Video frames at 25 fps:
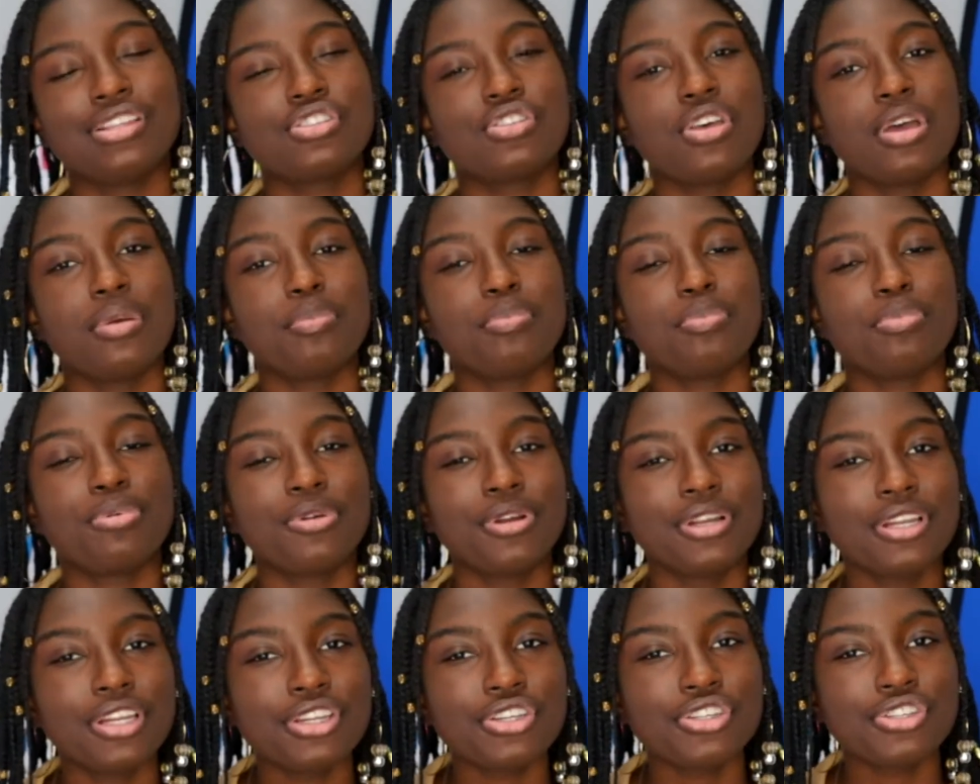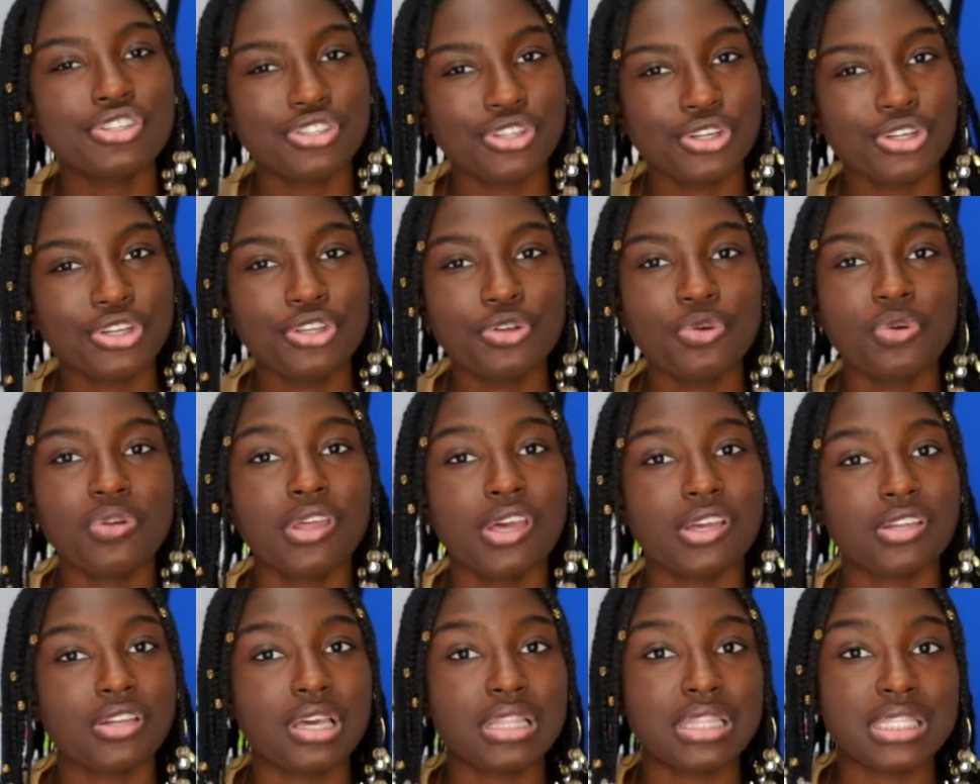so I'm pretty sure you
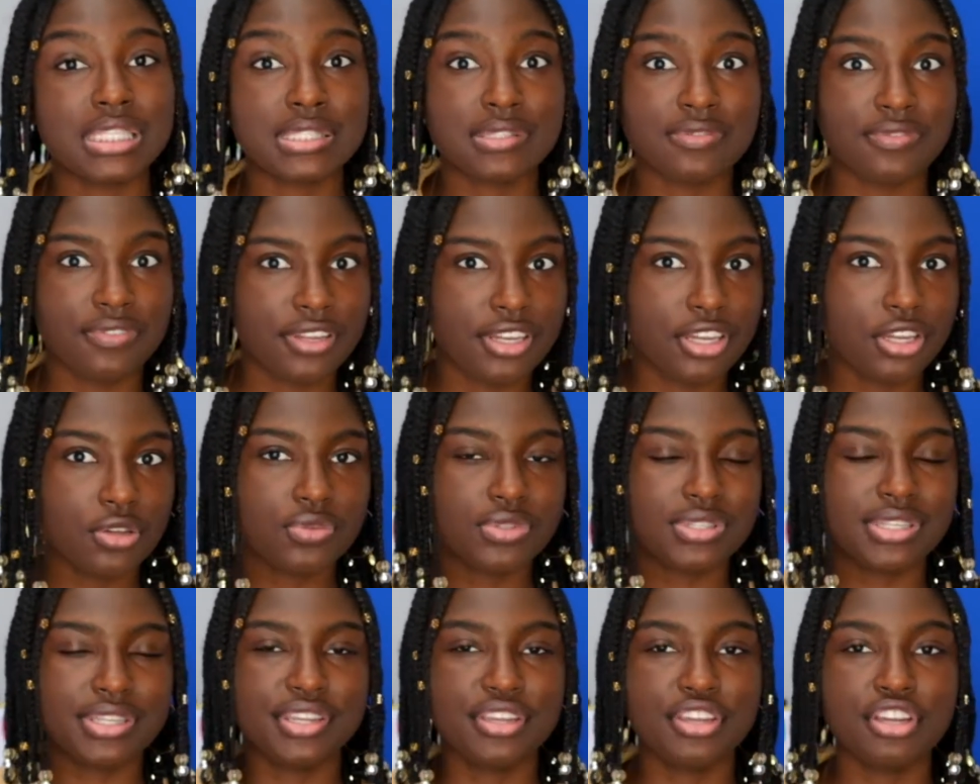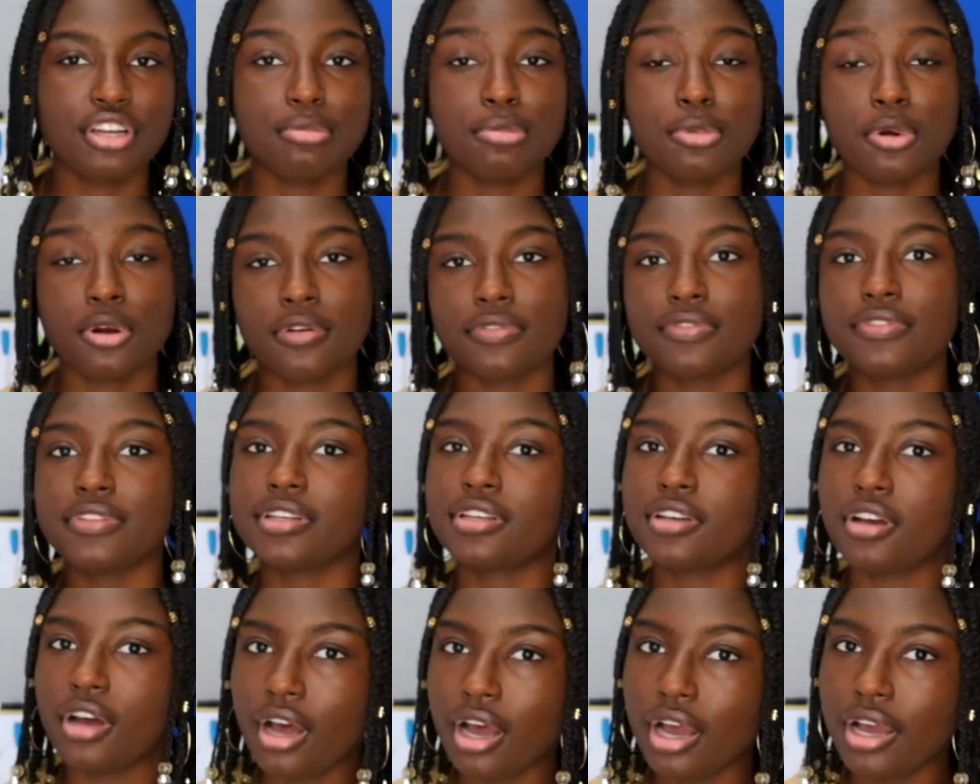clicked on this video to hear more of the
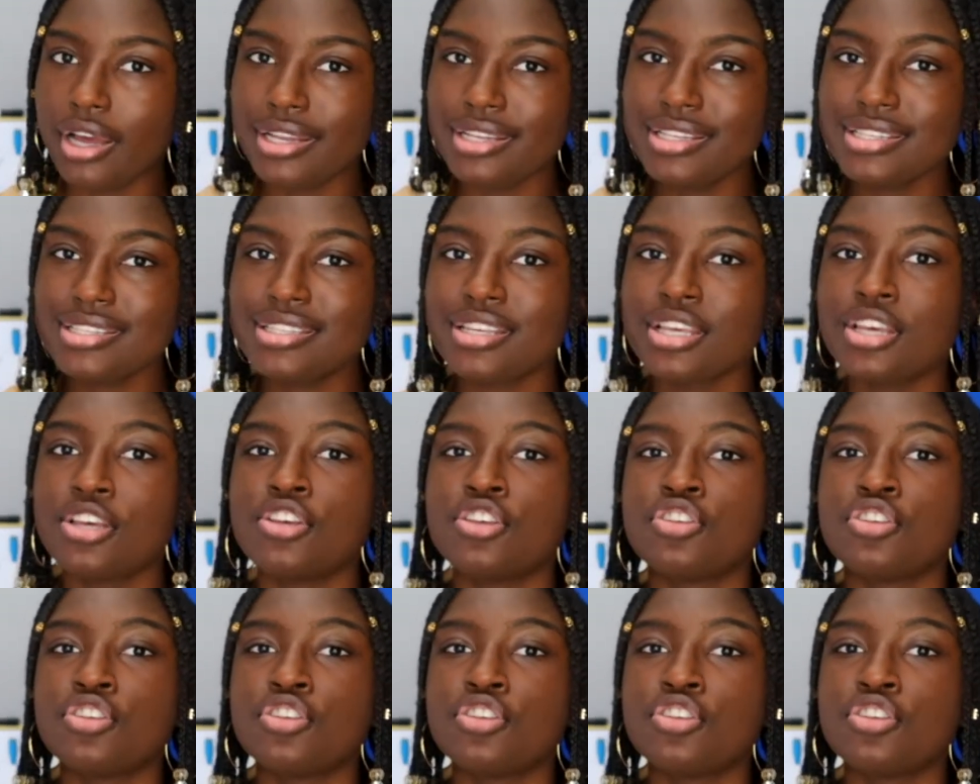cons,